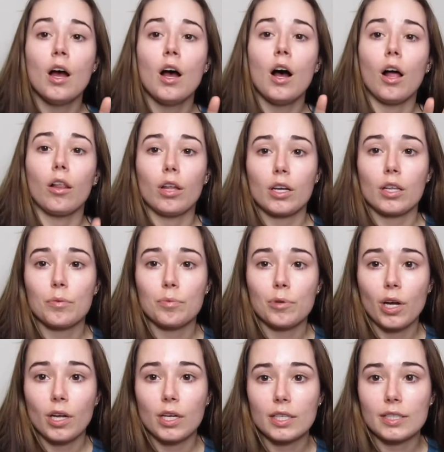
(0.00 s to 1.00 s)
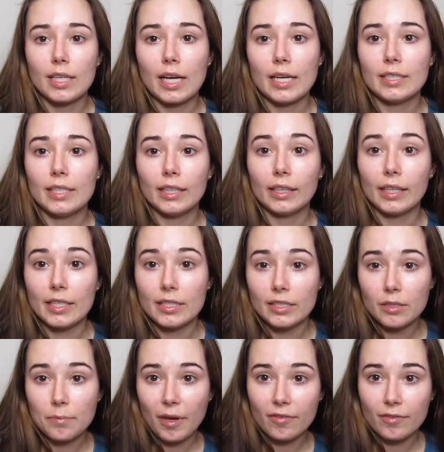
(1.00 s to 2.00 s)
lot of the products I did lend
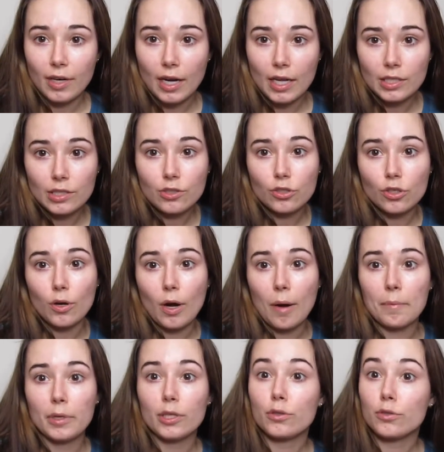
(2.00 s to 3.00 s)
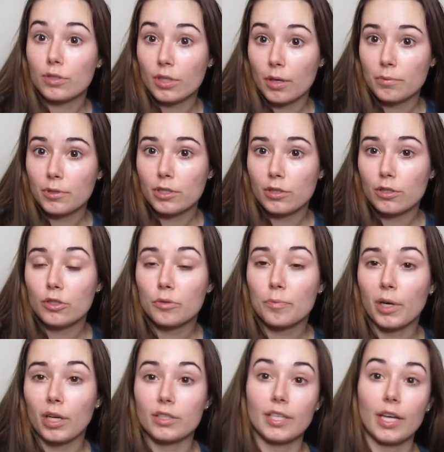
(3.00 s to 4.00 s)
to my friends, so I'm gonna use substitutes,
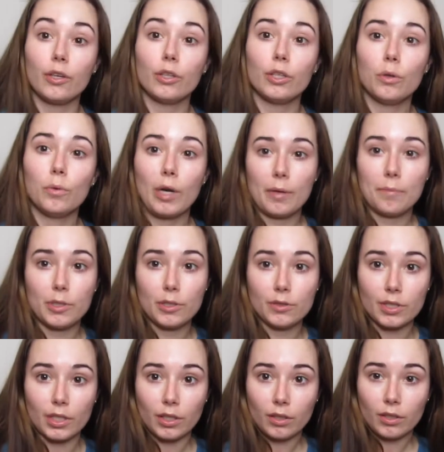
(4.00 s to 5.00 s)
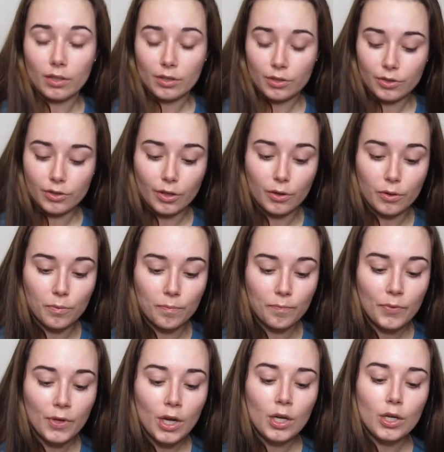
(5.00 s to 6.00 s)
but I'll tell you what I'm using. So
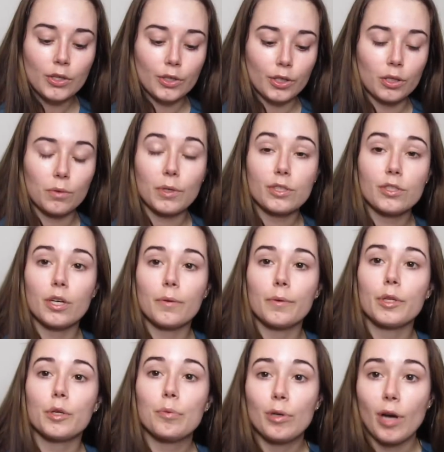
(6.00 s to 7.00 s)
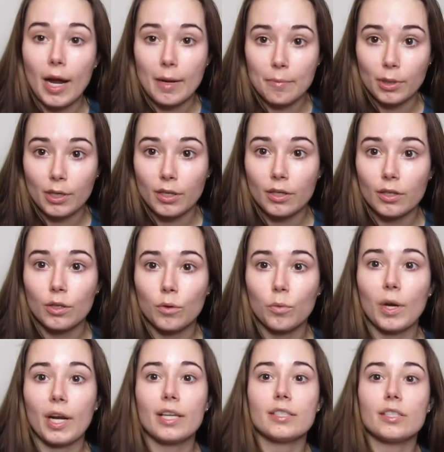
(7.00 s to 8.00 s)
you're gonna wanna start with your primer. The
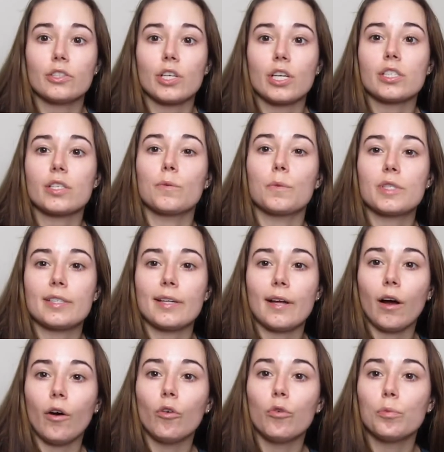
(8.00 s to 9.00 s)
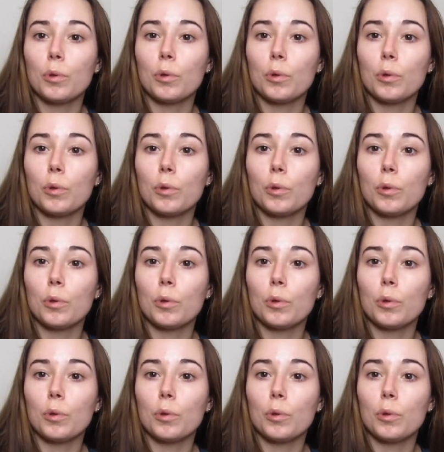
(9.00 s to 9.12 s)
one I suggested was the e.l.f.